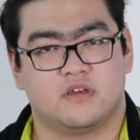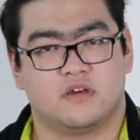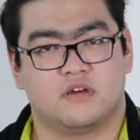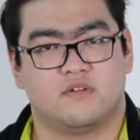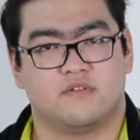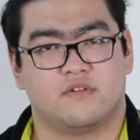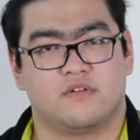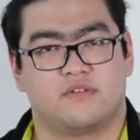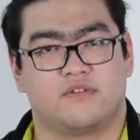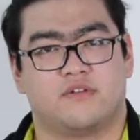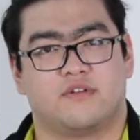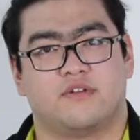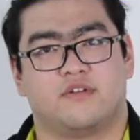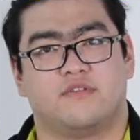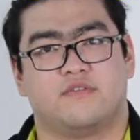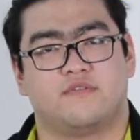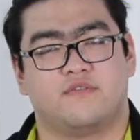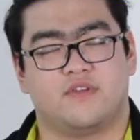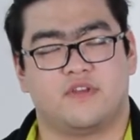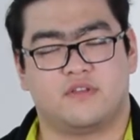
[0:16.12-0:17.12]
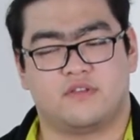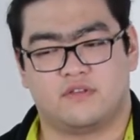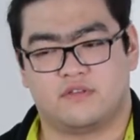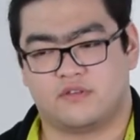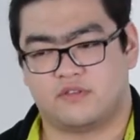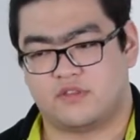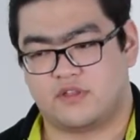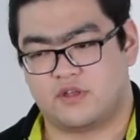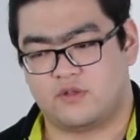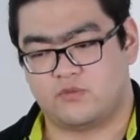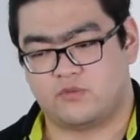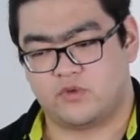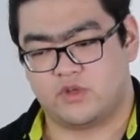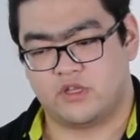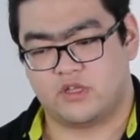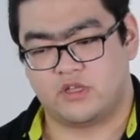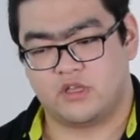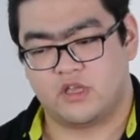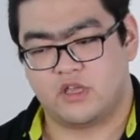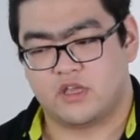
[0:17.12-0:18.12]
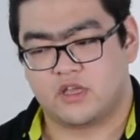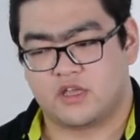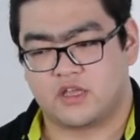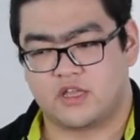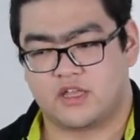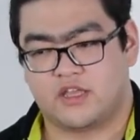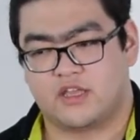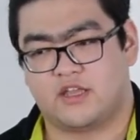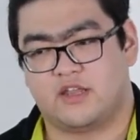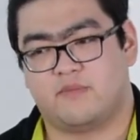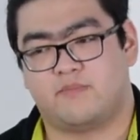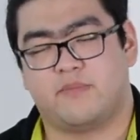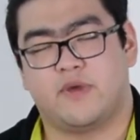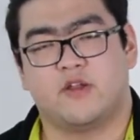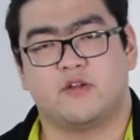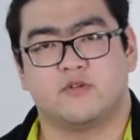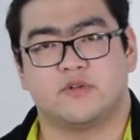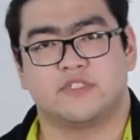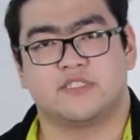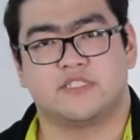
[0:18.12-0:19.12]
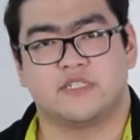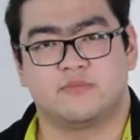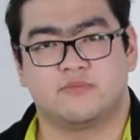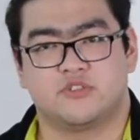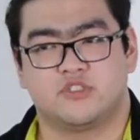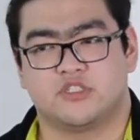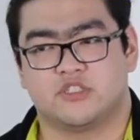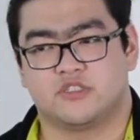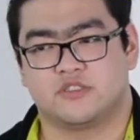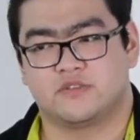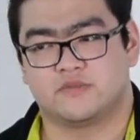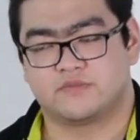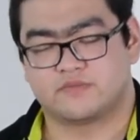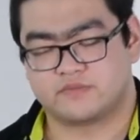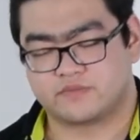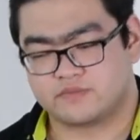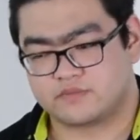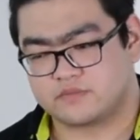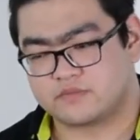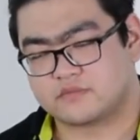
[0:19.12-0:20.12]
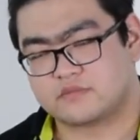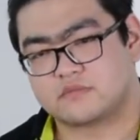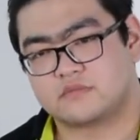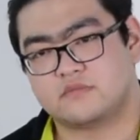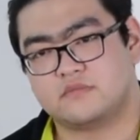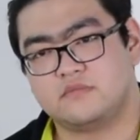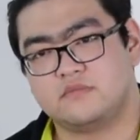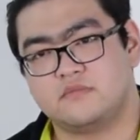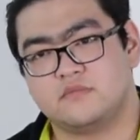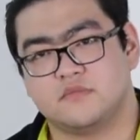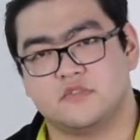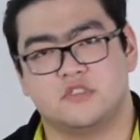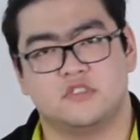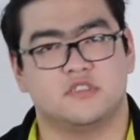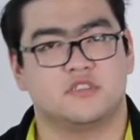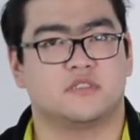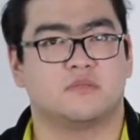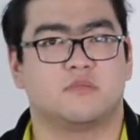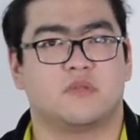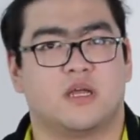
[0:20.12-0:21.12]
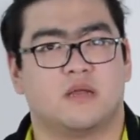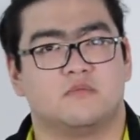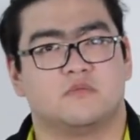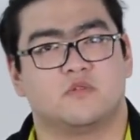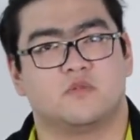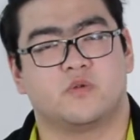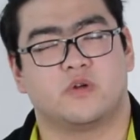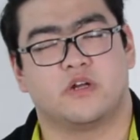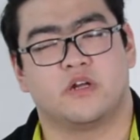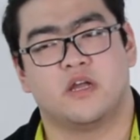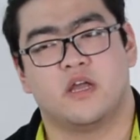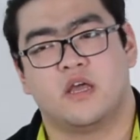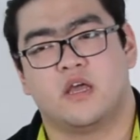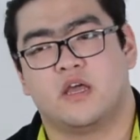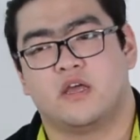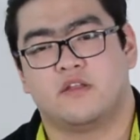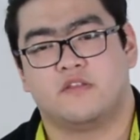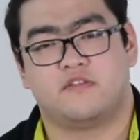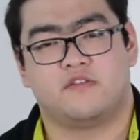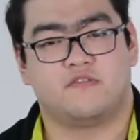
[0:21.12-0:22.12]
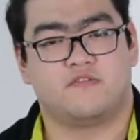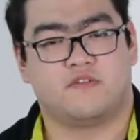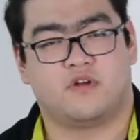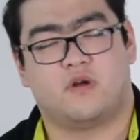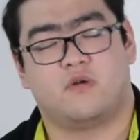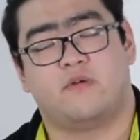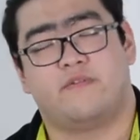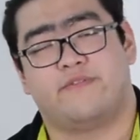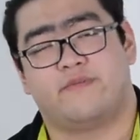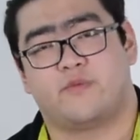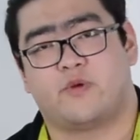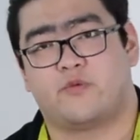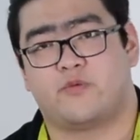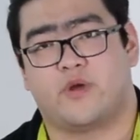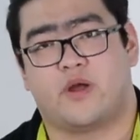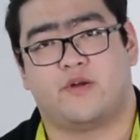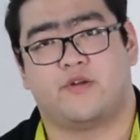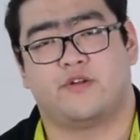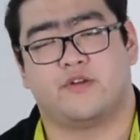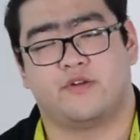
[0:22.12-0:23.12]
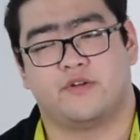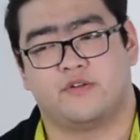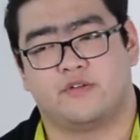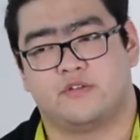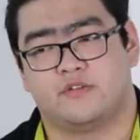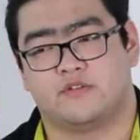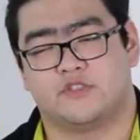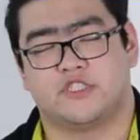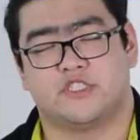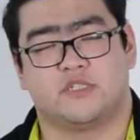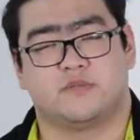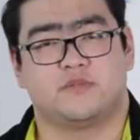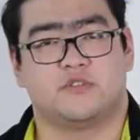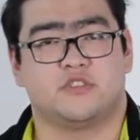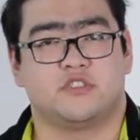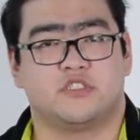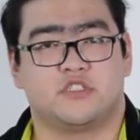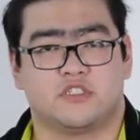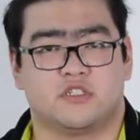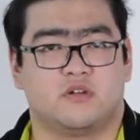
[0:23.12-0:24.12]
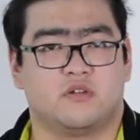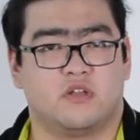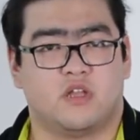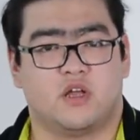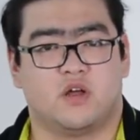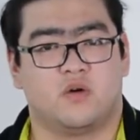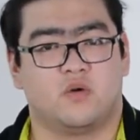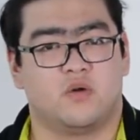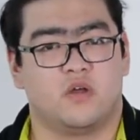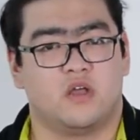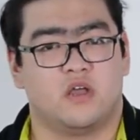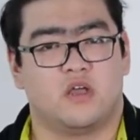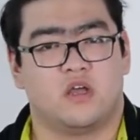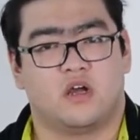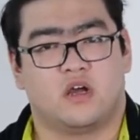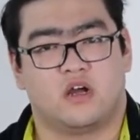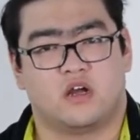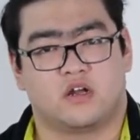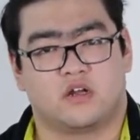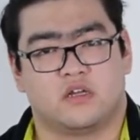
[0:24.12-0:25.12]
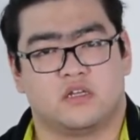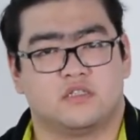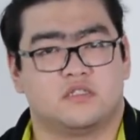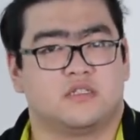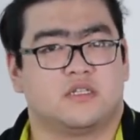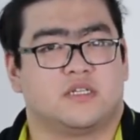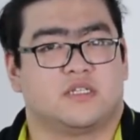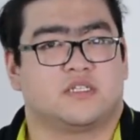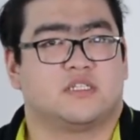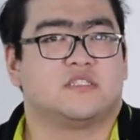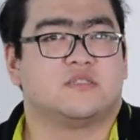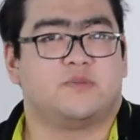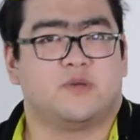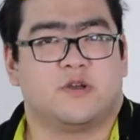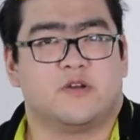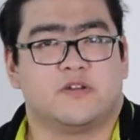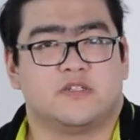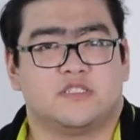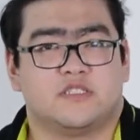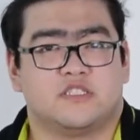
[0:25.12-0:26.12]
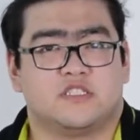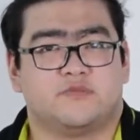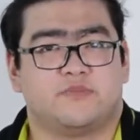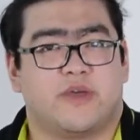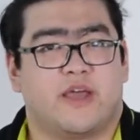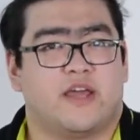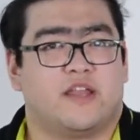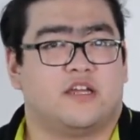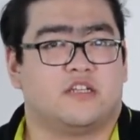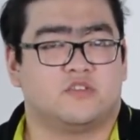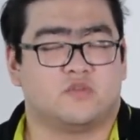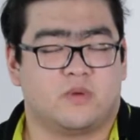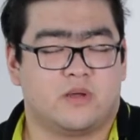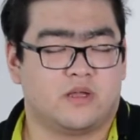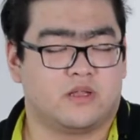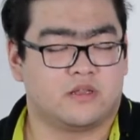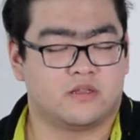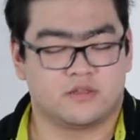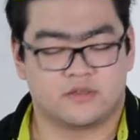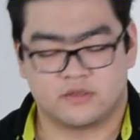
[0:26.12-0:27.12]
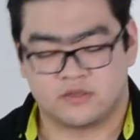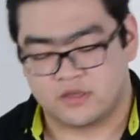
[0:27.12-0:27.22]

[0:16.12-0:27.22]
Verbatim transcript: Over three hundred feet, then we can get a better reception. You know, sometimes when we're too far away from our router, the reception is so low, our internet experience is bad as well.